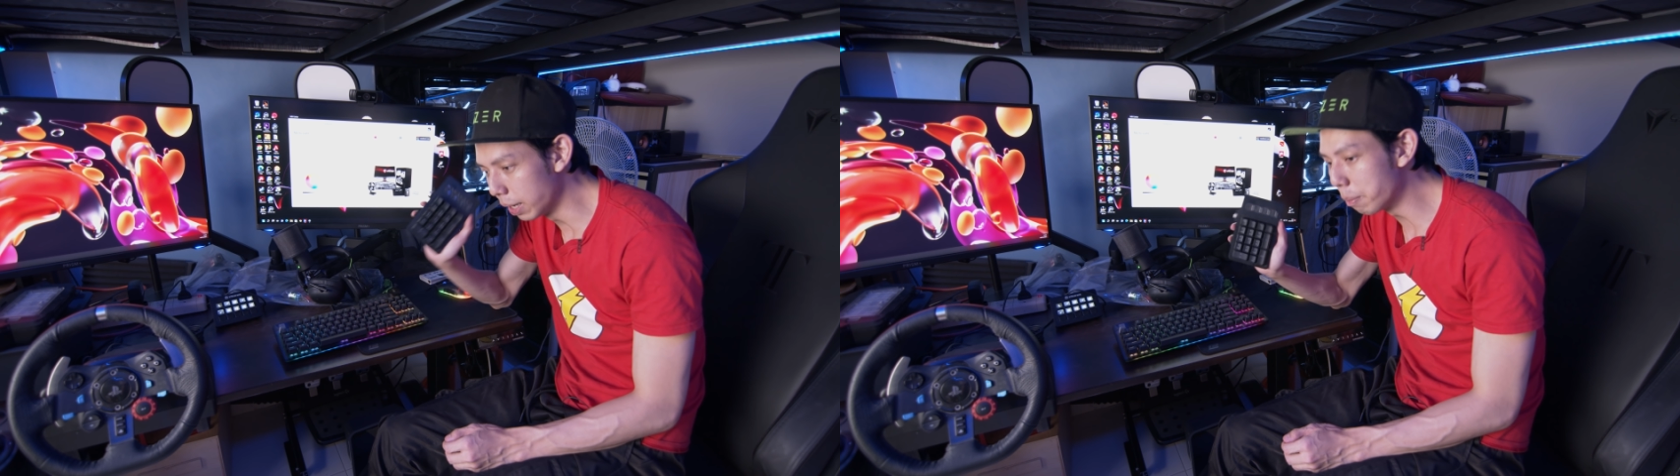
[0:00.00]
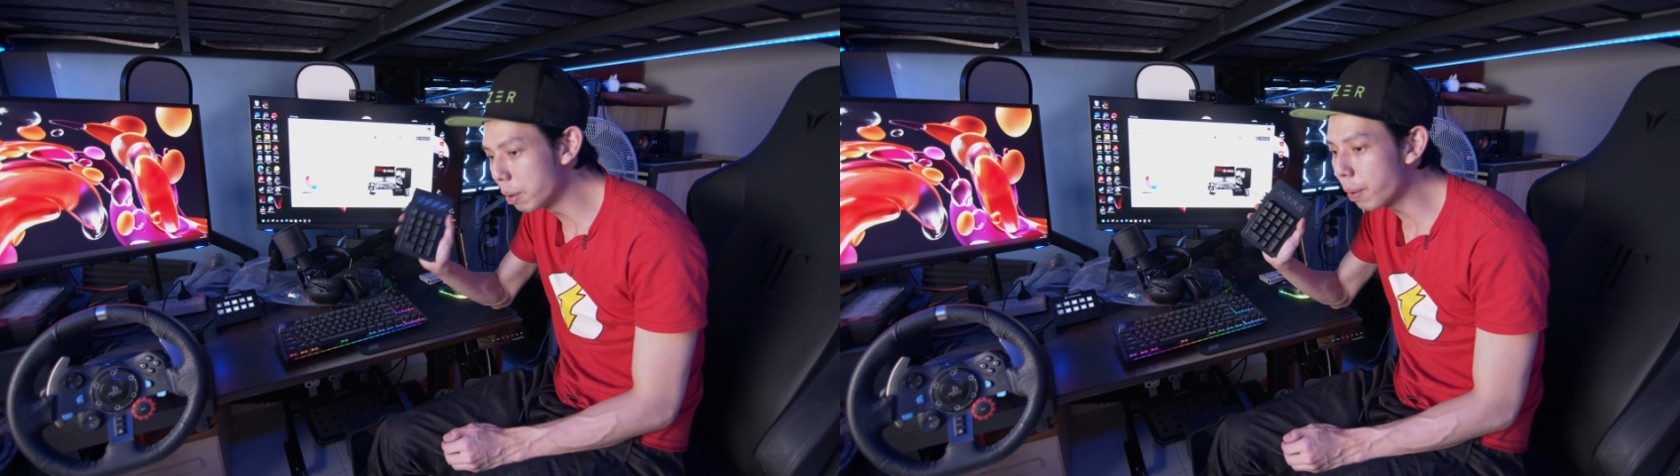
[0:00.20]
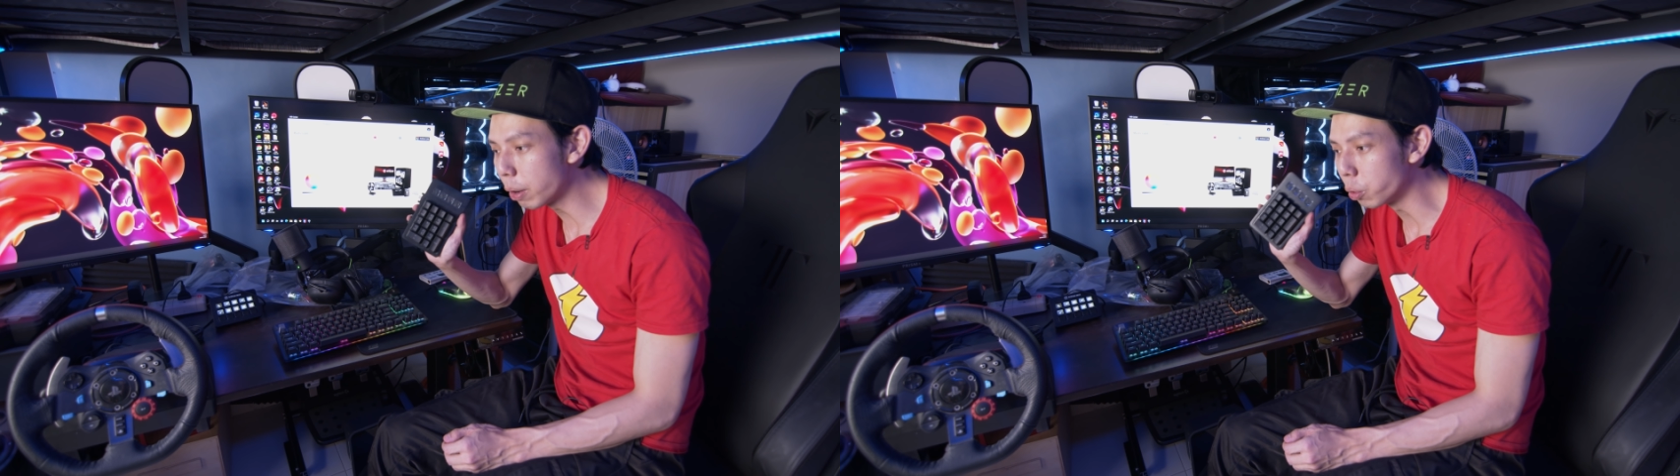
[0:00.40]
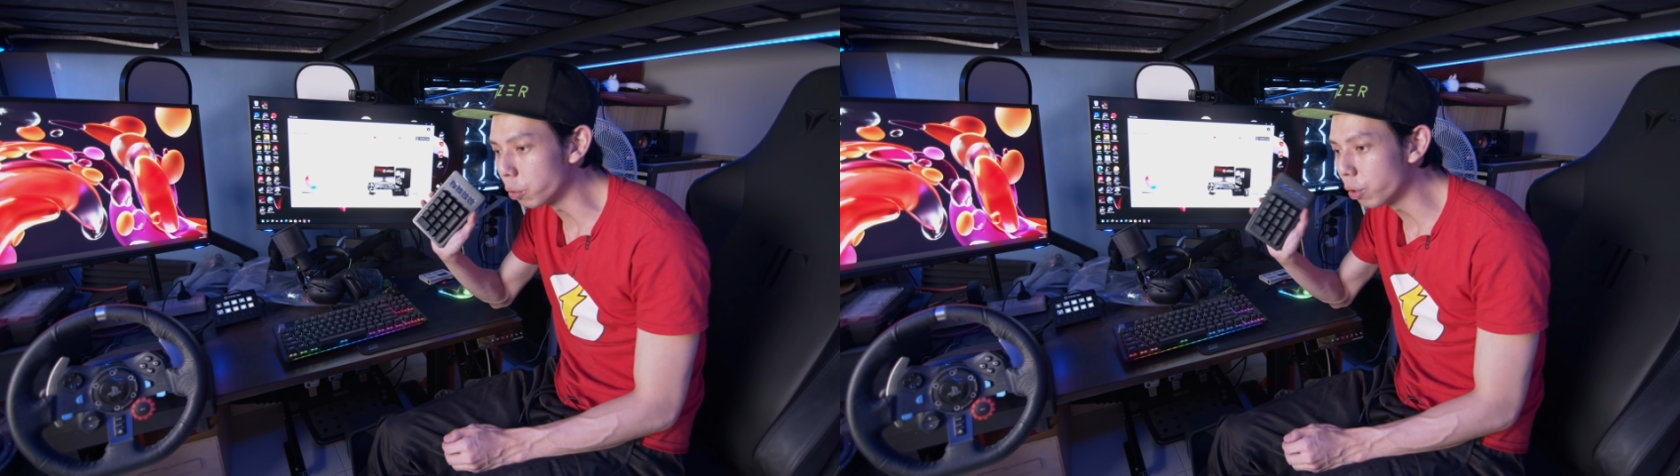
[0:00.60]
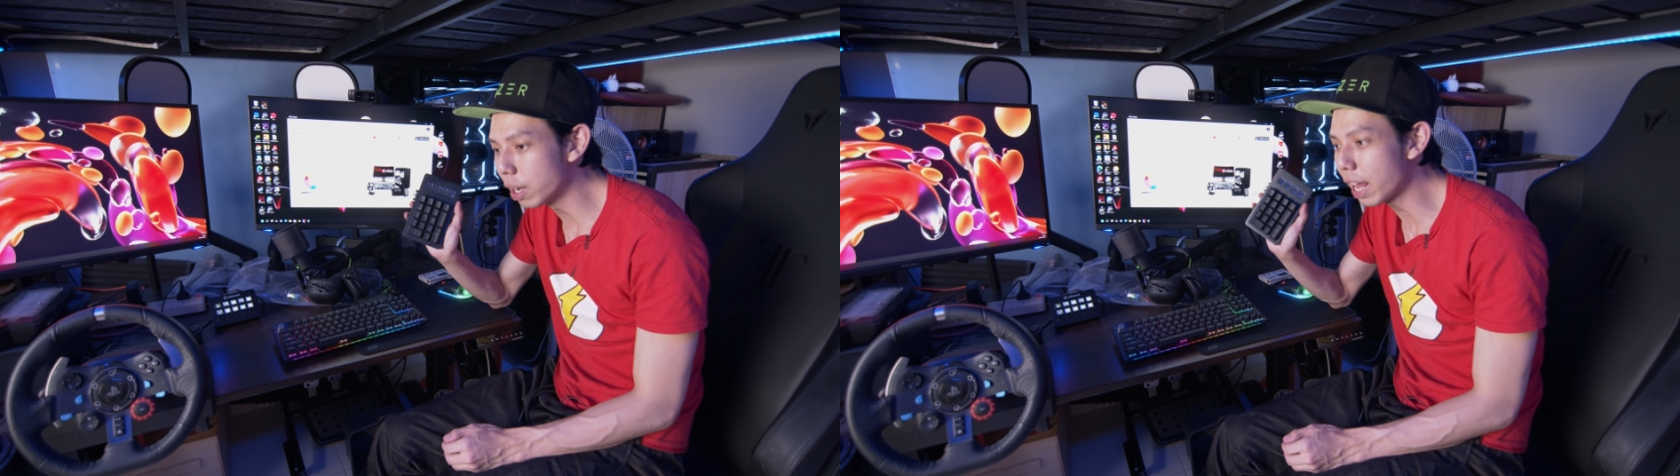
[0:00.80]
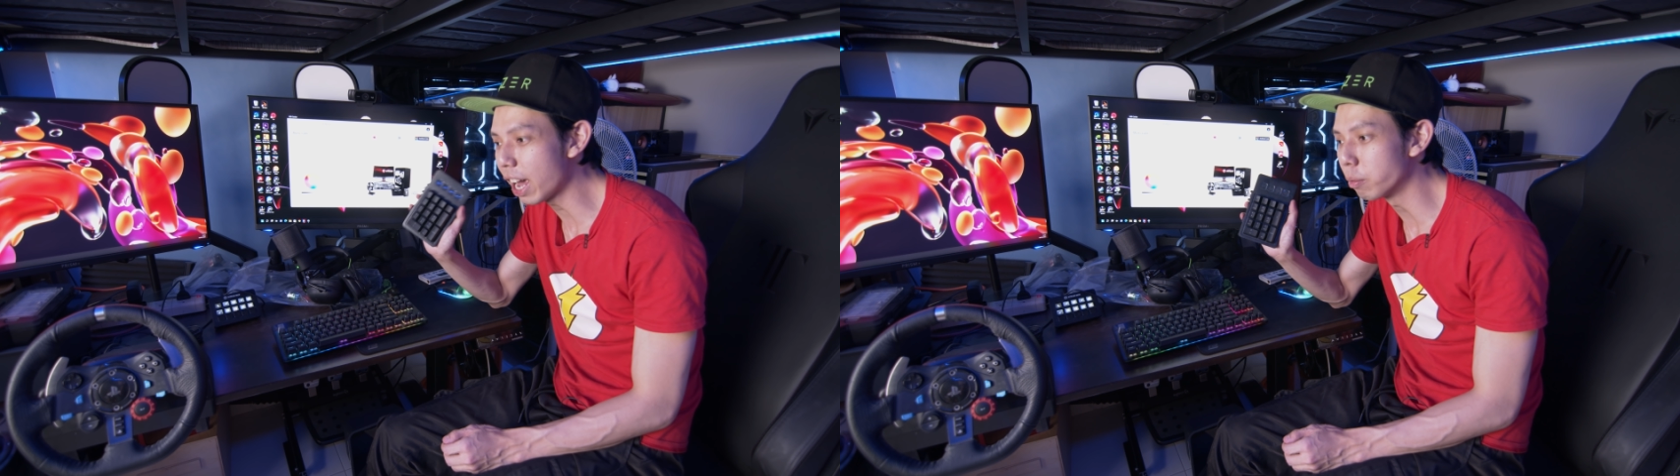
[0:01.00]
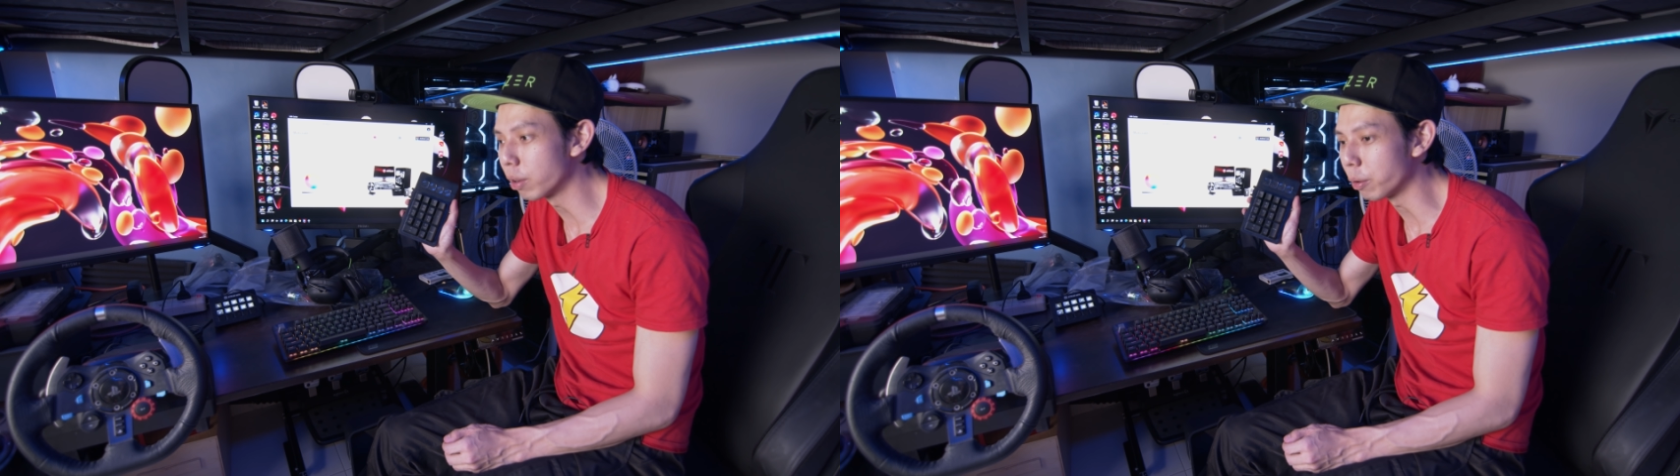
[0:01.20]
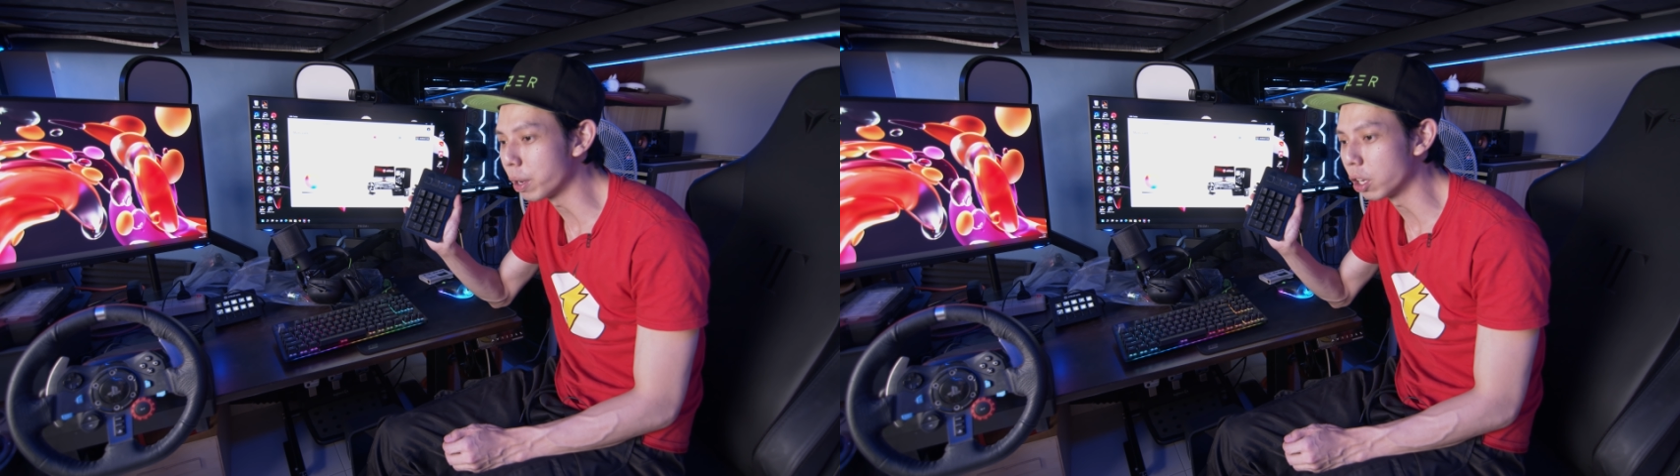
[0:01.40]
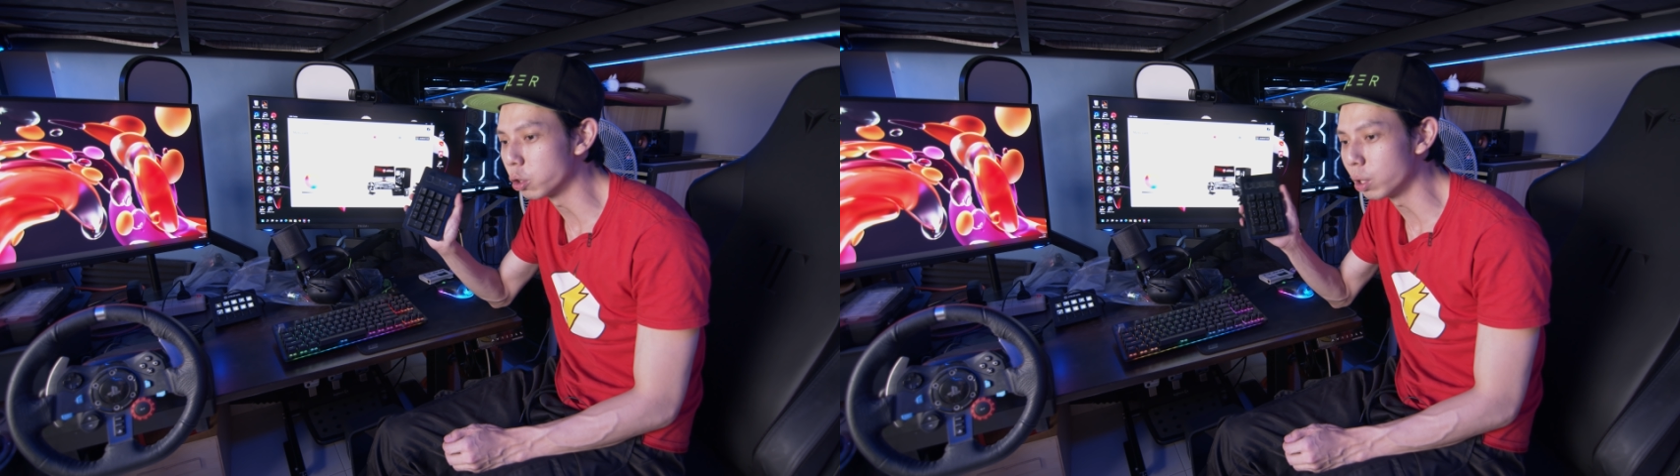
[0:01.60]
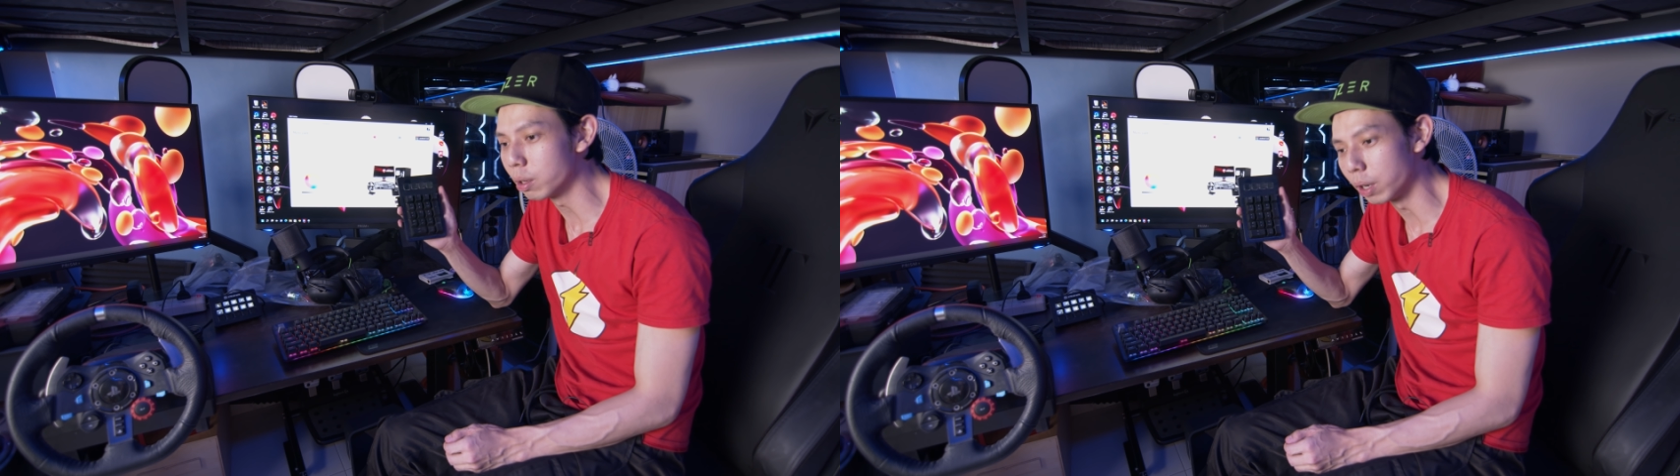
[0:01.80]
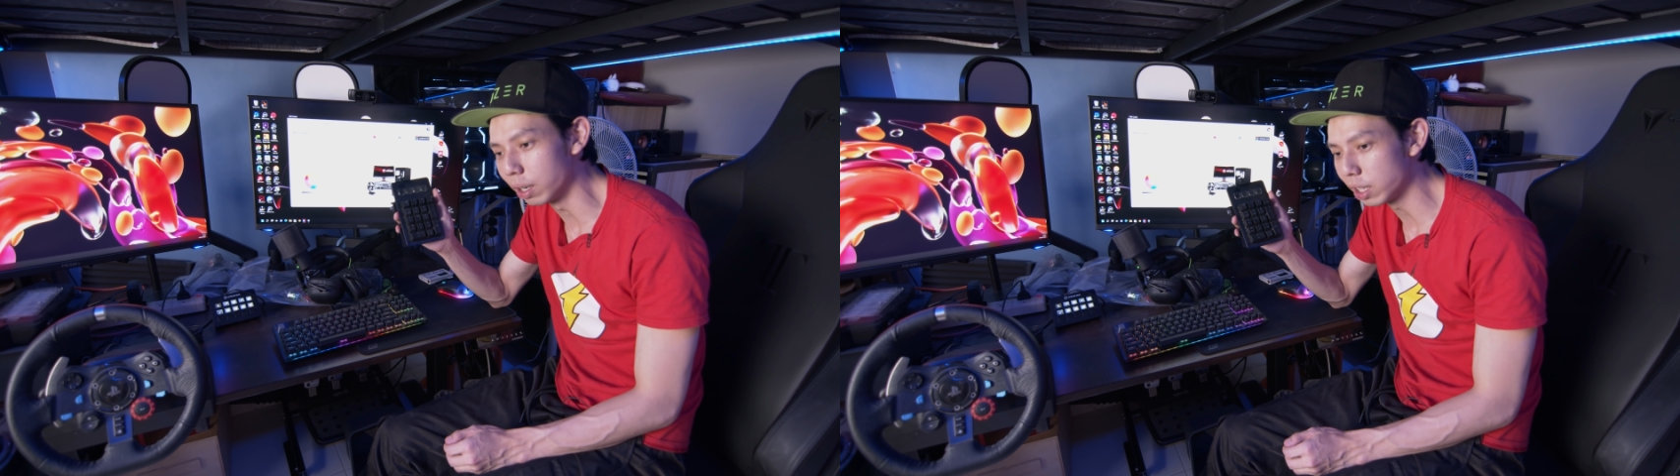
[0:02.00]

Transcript: A number pad would really help, right, when you're doing work,